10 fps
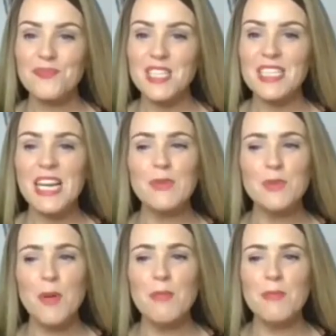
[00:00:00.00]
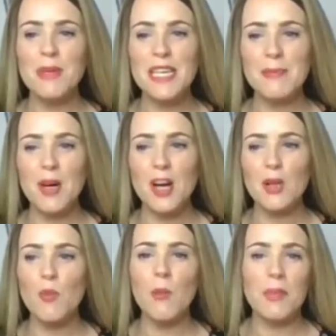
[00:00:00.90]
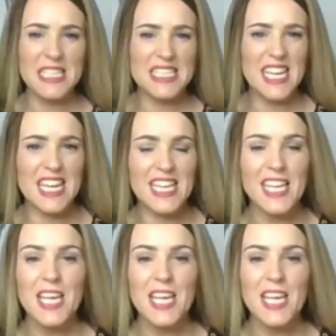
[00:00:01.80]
That was probably my wobbly day.